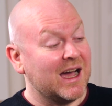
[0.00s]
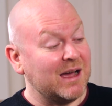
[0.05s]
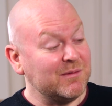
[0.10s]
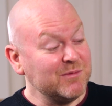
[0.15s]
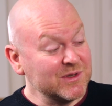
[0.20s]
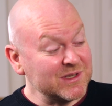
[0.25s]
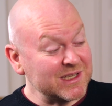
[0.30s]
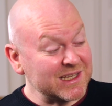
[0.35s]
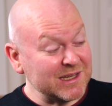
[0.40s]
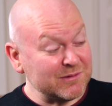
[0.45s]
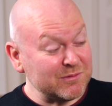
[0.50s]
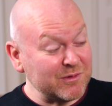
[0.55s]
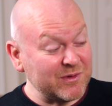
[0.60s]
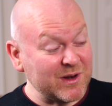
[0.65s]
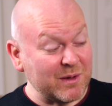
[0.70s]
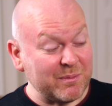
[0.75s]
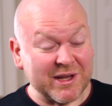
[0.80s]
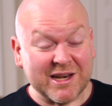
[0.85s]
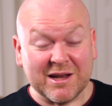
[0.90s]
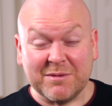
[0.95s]
I'm using it with
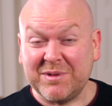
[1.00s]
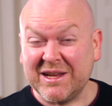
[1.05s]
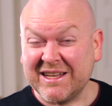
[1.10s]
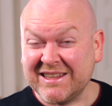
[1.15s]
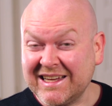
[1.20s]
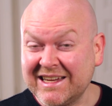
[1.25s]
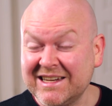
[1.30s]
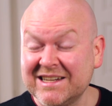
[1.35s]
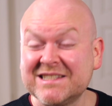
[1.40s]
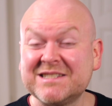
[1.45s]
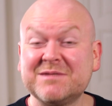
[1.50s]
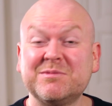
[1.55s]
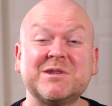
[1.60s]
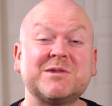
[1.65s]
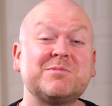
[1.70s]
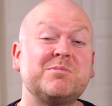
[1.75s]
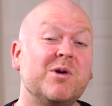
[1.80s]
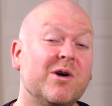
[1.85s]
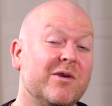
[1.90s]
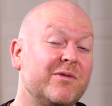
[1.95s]
labella black nylons,
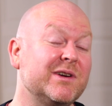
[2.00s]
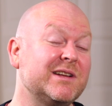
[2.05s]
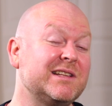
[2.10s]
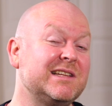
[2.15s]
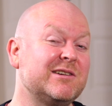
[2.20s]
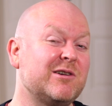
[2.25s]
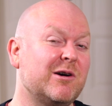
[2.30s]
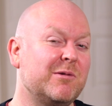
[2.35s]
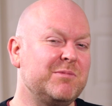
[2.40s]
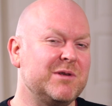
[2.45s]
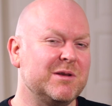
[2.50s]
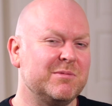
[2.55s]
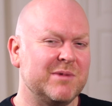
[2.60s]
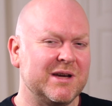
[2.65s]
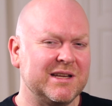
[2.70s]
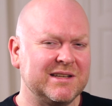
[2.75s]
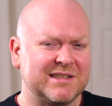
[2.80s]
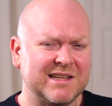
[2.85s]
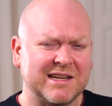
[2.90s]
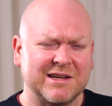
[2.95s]
which perfectly
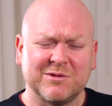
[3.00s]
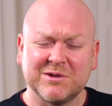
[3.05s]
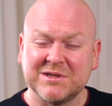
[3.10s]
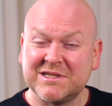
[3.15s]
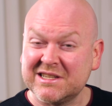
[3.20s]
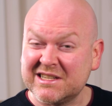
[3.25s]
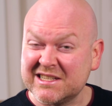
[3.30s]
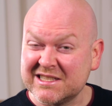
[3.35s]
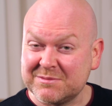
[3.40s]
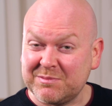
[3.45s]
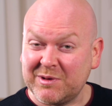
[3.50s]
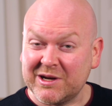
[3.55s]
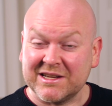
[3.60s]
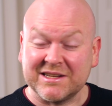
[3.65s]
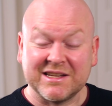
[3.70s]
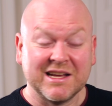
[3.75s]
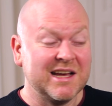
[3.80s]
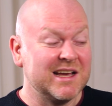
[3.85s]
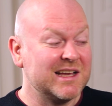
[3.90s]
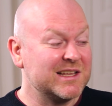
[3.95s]
complement the
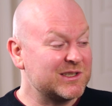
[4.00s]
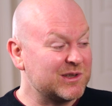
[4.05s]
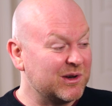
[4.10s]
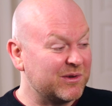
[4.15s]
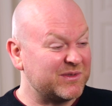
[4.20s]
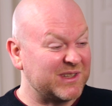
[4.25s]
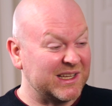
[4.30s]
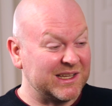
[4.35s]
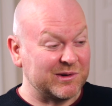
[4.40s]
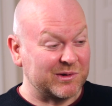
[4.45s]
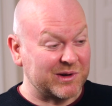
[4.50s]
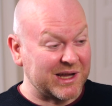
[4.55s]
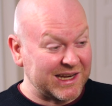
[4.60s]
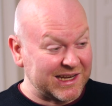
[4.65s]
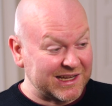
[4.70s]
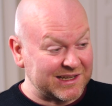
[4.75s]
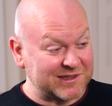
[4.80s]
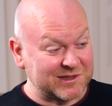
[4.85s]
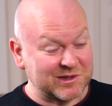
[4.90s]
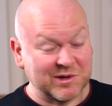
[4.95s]
acoustic-inspired, soft and
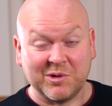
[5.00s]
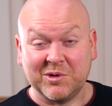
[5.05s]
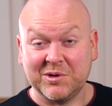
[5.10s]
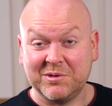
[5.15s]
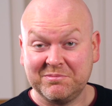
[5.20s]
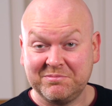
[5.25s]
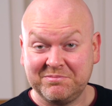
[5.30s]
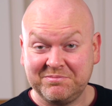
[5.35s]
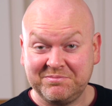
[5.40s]
organic tone.